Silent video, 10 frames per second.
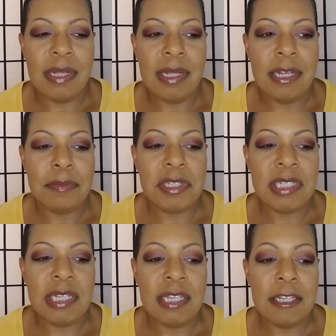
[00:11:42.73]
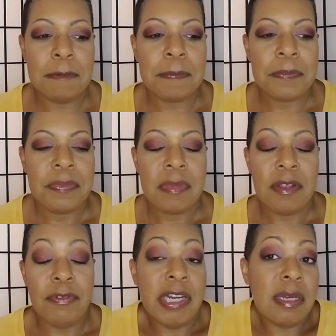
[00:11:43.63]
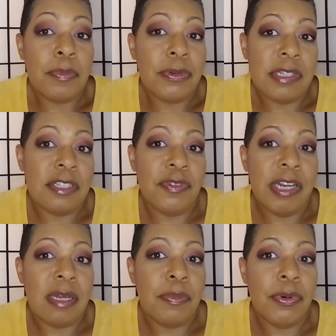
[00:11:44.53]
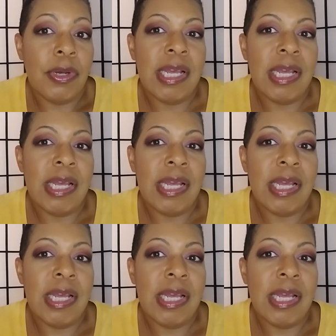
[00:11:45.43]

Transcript: um, see writing a book as just writing a book